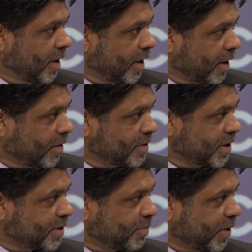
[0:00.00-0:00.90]

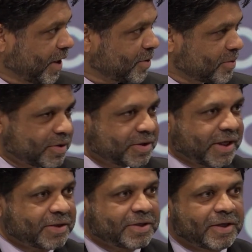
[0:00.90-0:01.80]
Tessa Price was the
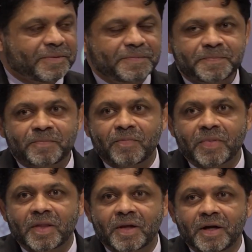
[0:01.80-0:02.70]
Chancellor
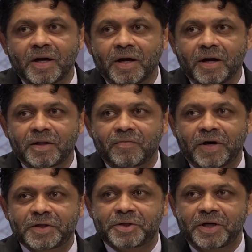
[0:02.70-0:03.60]
and the
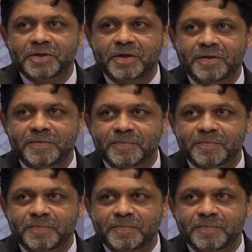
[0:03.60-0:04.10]
Vice Chancellor.